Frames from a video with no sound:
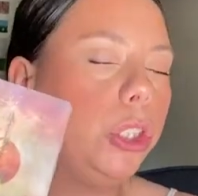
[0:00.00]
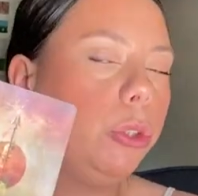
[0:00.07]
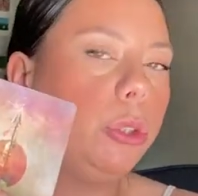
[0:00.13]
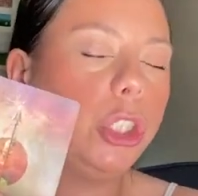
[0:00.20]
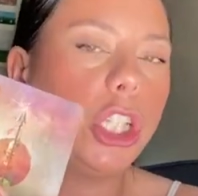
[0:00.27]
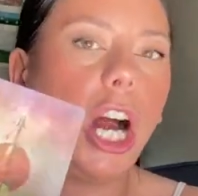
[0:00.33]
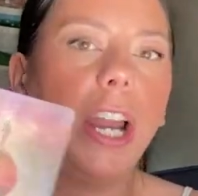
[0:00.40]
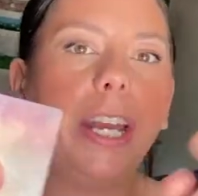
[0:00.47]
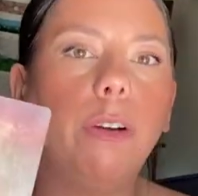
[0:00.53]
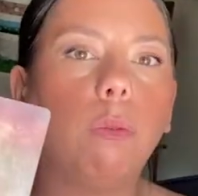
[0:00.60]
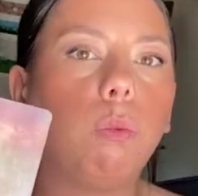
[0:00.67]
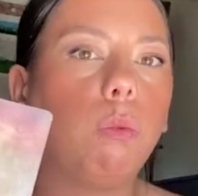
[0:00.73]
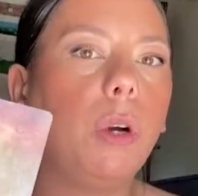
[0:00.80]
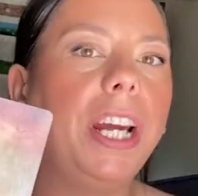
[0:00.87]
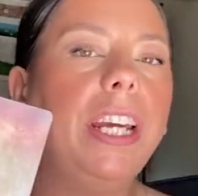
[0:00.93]
You shot it
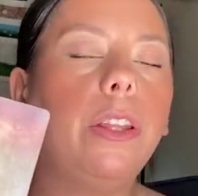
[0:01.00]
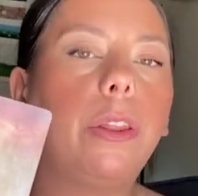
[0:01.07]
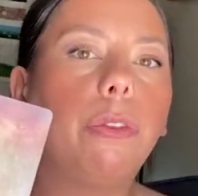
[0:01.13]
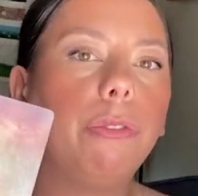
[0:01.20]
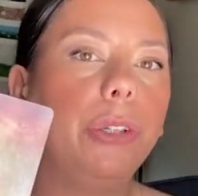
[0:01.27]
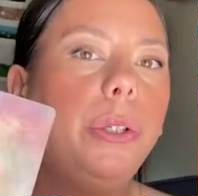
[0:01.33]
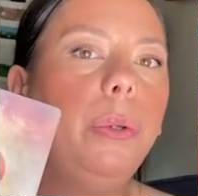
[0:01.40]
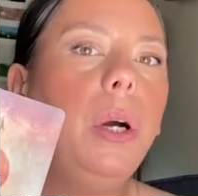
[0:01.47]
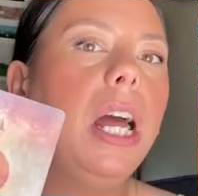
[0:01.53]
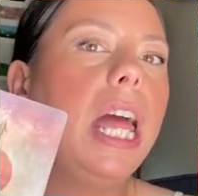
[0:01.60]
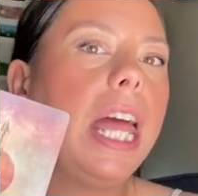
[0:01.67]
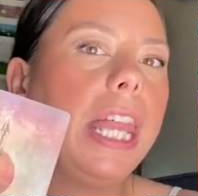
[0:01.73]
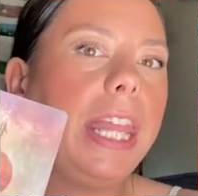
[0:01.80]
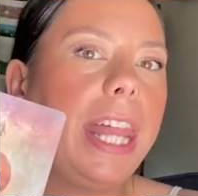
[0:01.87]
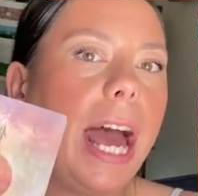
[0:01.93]
right through
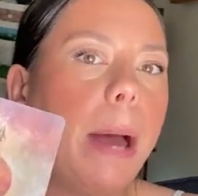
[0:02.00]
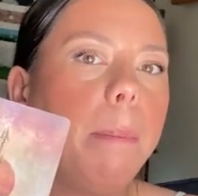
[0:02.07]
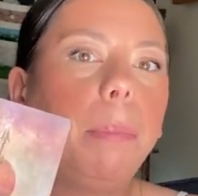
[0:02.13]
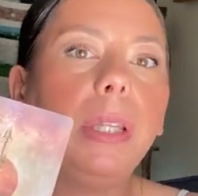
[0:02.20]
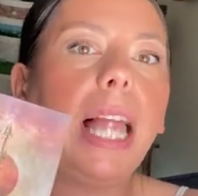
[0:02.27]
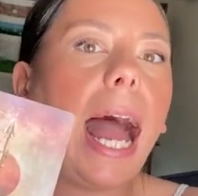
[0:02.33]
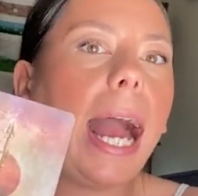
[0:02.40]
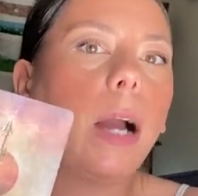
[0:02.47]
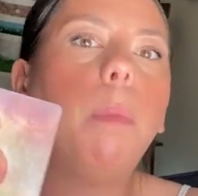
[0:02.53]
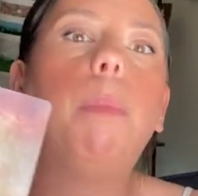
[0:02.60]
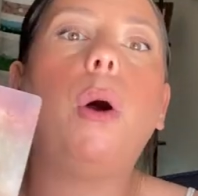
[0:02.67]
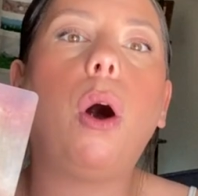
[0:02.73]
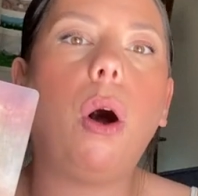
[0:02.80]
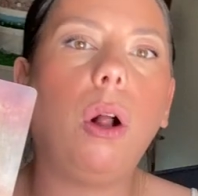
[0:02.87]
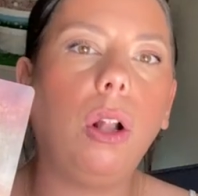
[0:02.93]
that black
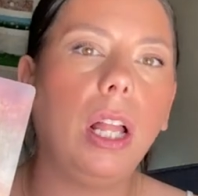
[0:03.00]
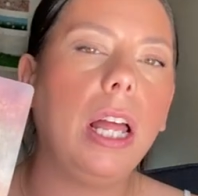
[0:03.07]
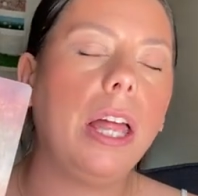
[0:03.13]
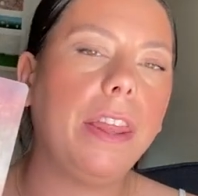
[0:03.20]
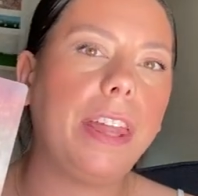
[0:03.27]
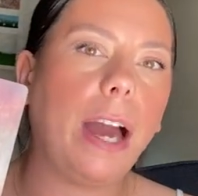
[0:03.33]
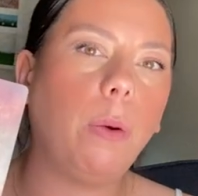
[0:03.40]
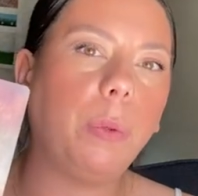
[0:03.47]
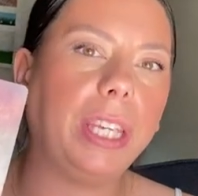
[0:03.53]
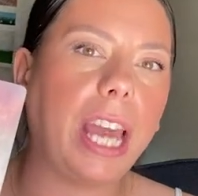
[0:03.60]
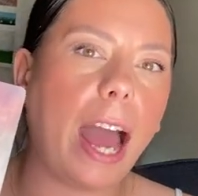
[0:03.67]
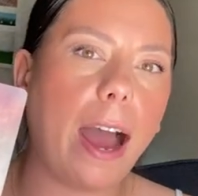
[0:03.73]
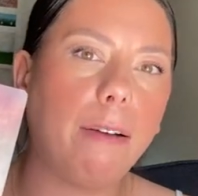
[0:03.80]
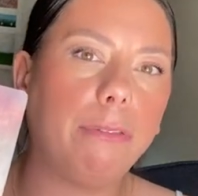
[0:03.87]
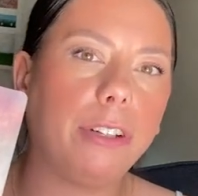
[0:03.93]
ball that we
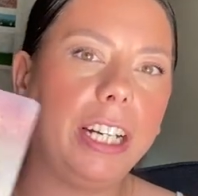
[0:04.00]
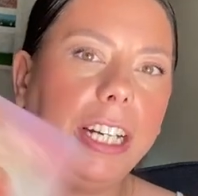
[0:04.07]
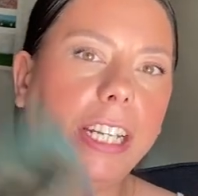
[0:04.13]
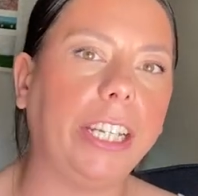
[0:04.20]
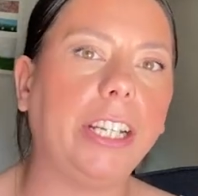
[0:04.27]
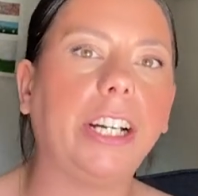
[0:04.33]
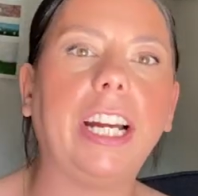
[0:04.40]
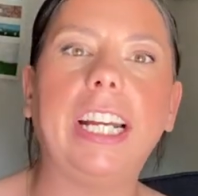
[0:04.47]
have right here.